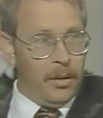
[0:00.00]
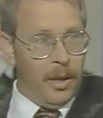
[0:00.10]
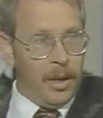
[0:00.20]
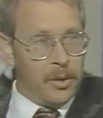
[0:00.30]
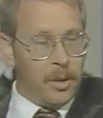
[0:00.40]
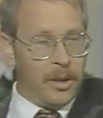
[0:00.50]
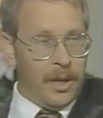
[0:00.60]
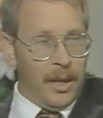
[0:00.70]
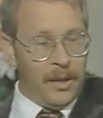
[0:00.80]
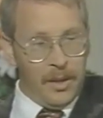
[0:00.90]
And it's going to
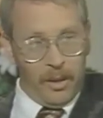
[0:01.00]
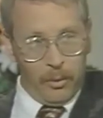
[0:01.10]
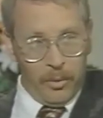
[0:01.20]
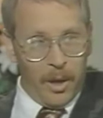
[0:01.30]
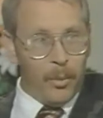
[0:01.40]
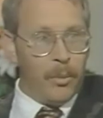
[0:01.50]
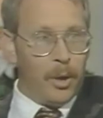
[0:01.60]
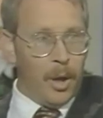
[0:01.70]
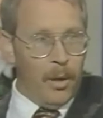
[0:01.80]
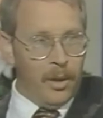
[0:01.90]
take us, at the rate we were
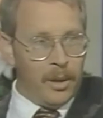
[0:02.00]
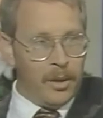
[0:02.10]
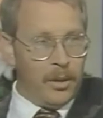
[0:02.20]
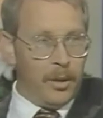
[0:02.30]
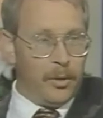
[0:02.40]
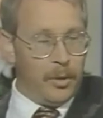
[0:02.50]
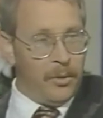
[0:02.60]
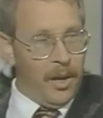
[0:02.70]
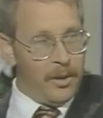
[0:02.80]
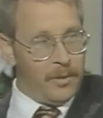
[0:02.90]
going, till the year
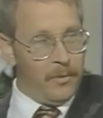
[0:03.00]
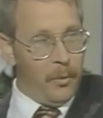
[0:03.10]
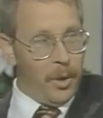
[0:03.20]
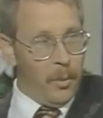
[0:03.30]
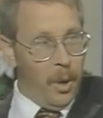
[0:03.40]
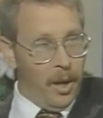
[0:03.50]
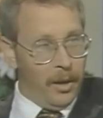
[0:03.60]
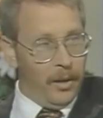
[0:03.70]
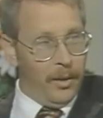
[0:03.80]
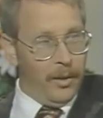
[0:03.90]
2041.
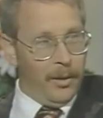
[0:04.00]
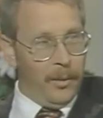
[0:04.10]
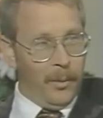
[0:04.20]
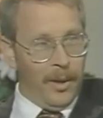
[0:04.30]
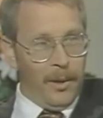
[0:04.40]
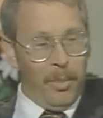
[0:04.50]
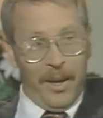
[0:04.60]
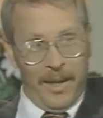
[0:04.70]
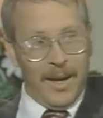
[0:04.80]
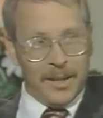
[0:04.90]
Well, by
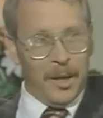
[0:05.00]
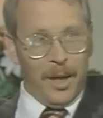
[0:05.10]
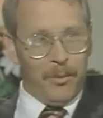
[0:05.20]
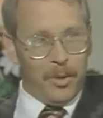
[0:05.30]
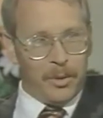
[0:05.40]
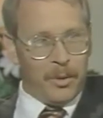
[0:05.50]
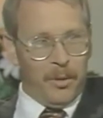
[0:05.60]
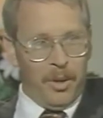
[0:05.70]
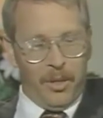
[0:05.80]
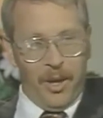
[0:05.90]
that time, there's going to
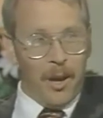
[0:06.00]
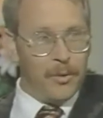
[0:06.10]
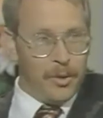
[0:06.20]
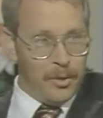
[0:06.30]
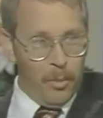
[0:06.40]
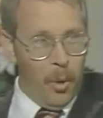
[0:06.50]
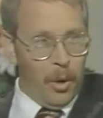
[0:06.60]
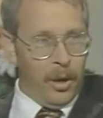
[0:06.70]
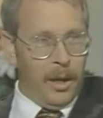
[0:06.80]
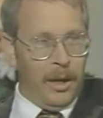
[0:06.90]
be thousands
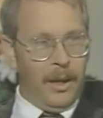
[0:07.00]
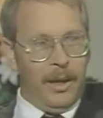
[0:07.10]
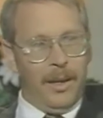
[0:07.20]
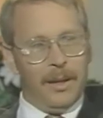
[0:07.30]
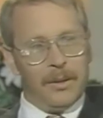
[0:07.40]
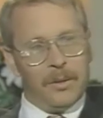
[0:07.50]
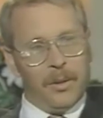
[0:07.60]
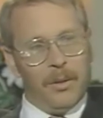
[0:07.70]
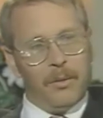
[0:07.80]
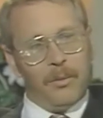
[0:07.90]
more. And
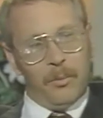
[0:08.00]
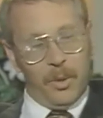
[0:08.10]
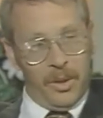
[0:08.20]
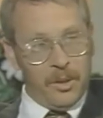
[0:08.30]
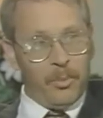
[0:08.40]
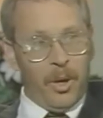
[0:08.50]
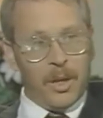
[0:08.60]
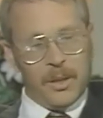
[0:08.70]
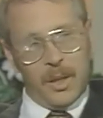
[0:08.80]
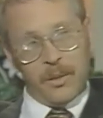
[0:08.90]
so with this
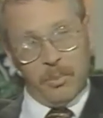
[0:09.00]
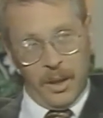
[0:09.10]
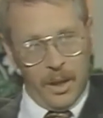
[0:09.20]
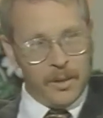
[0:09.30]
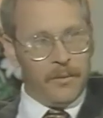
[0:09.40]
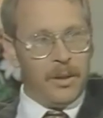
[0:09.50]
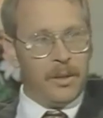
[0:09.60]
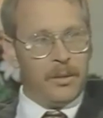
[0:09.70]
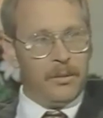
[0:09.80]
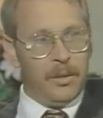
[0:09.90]
process, because of
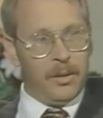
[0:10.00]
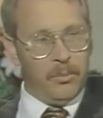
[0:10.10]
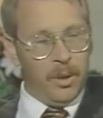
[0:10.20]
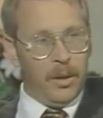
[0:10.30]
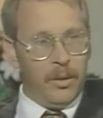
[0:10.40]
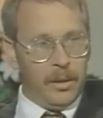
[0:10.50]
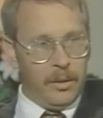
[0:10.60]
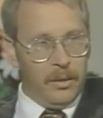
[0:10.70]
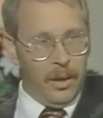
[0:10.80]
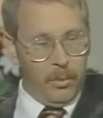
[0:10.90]
this bill
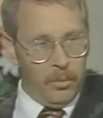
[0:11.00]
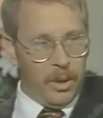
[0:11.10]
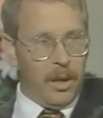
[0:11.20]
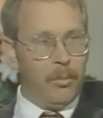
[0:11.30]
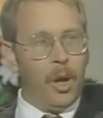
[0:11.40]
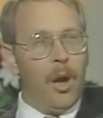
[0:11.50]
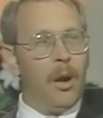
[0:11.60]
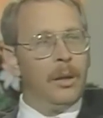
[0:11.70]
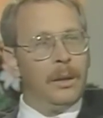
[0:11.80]
that will become law,